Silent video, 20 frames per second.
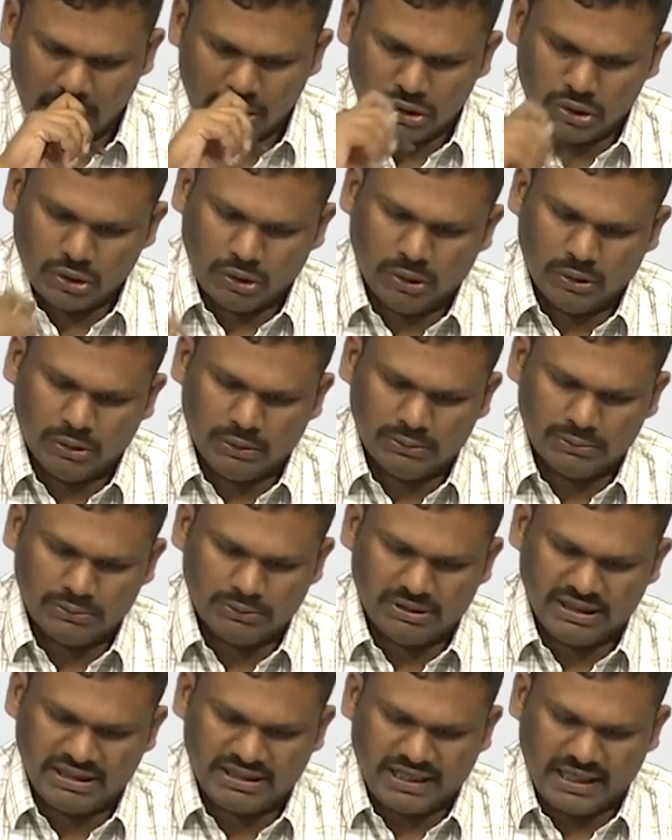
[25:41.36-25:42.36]
So,
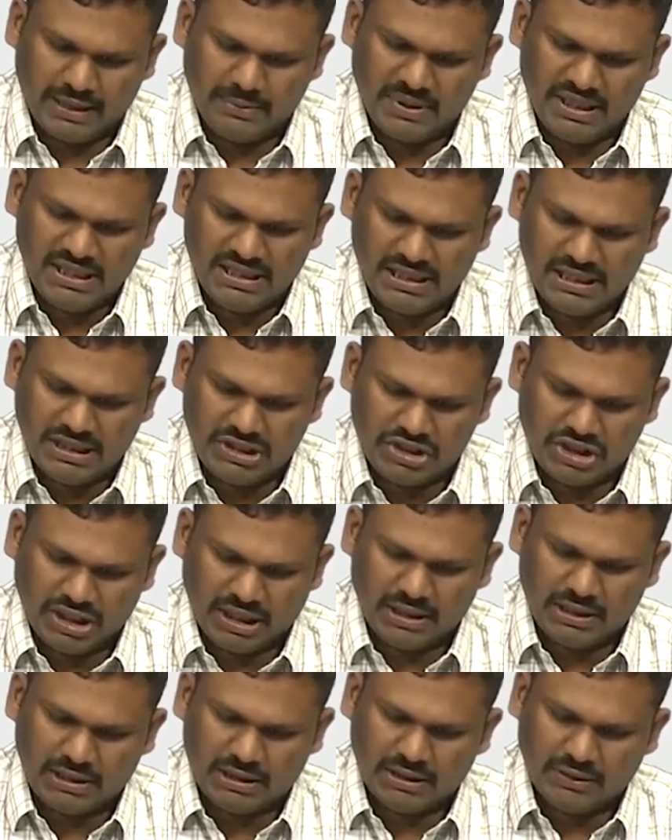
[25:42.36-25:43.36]
this can be easily
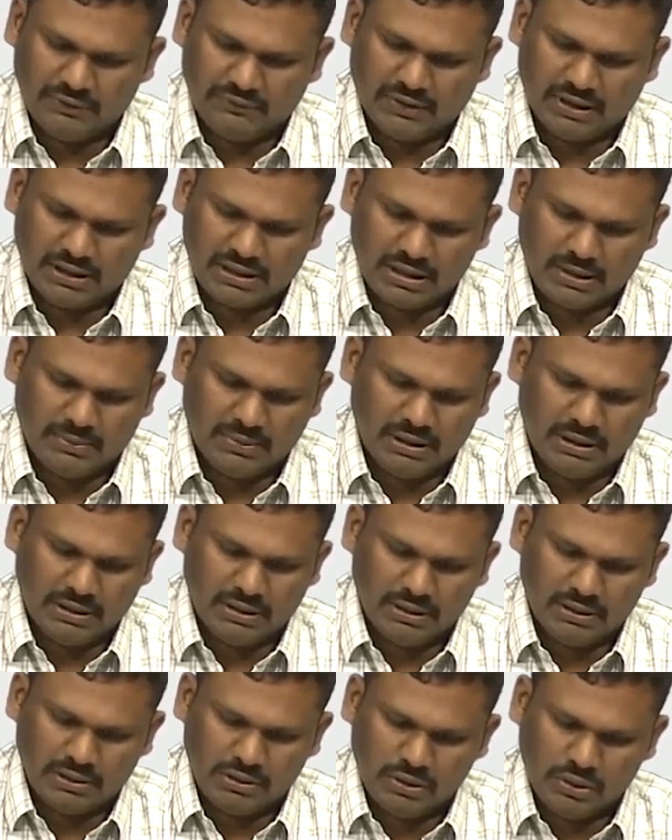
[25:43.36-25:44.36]
checked. For example,
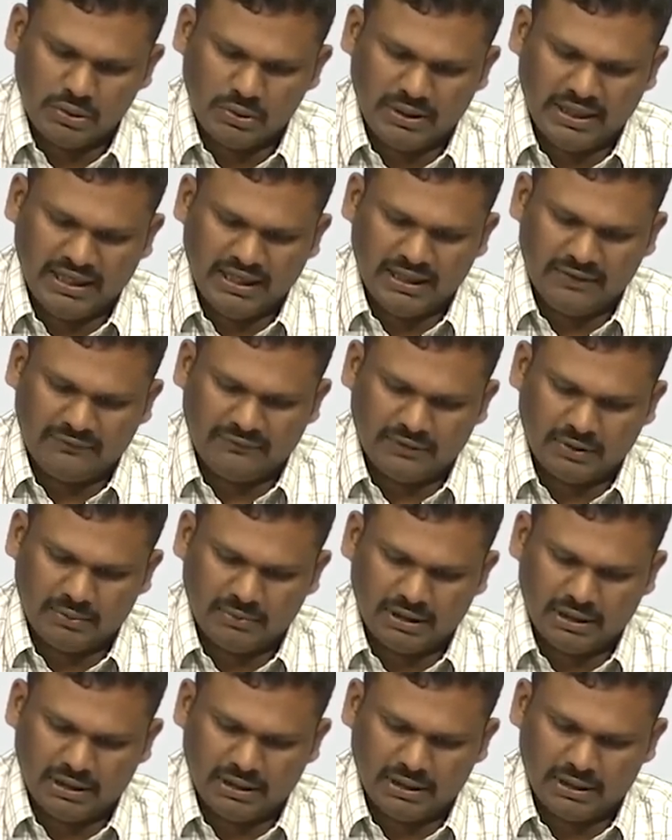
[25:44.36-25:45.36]
you read it from
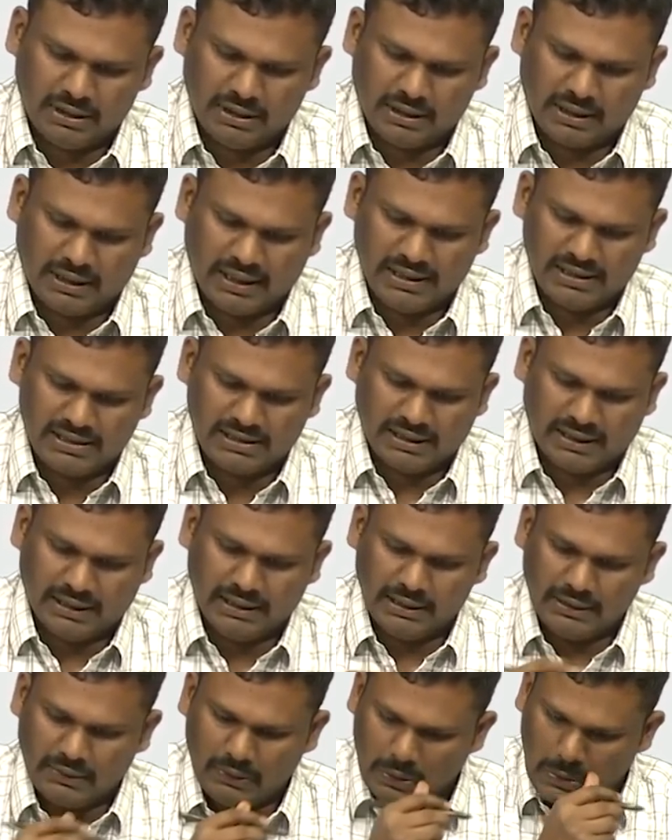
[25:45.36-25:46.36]
the right
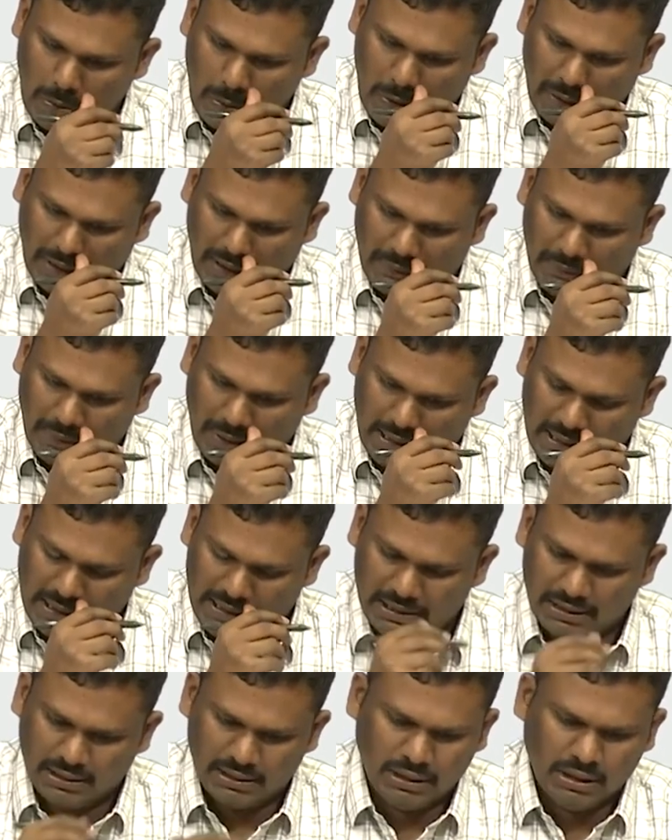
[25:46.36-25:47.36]
side, what
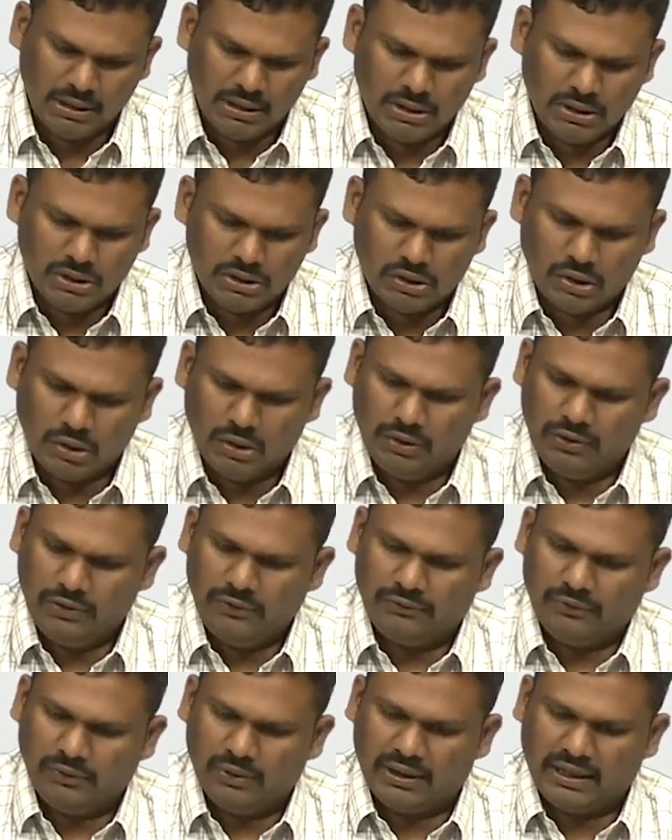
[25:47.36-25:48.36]
happens. So,
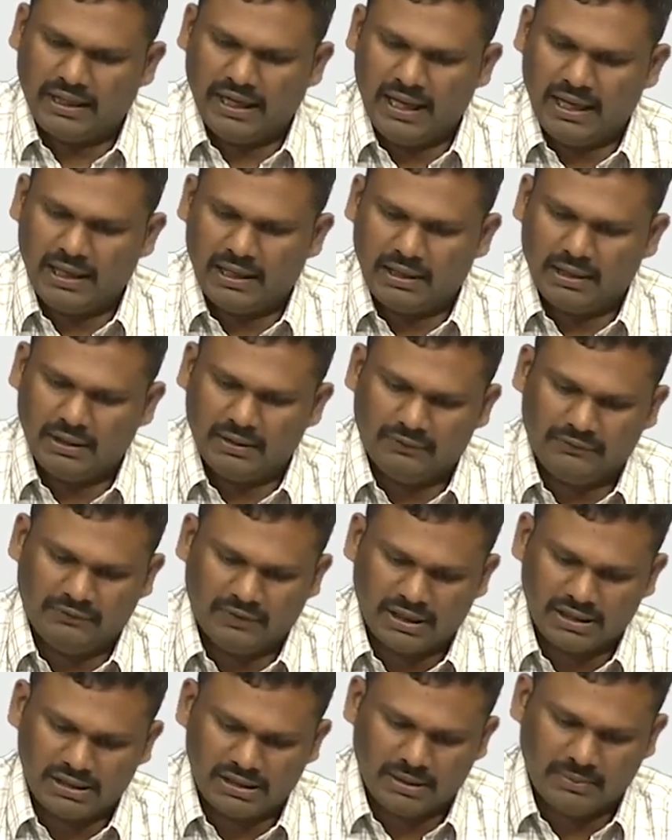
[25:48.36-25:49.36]
if you take
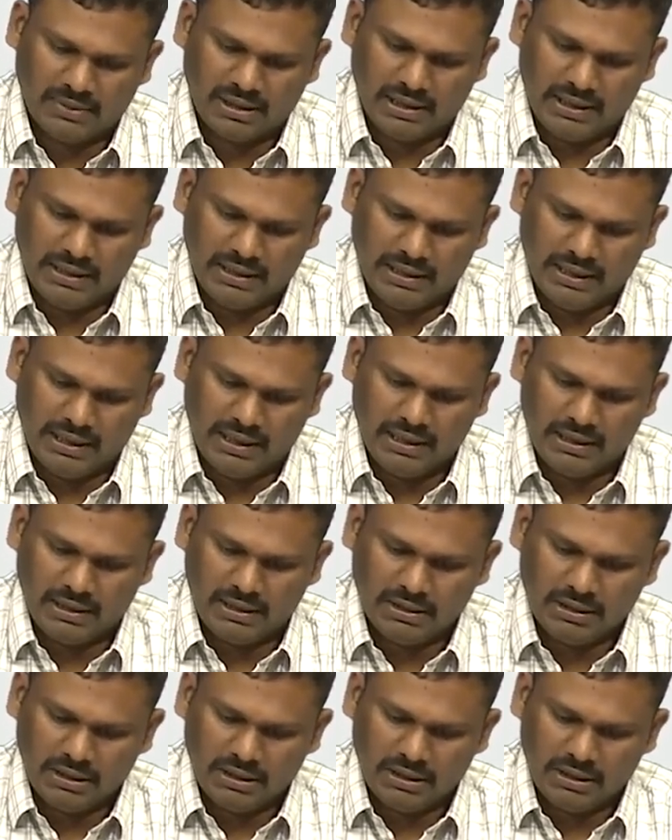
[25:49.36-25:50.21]
for example A,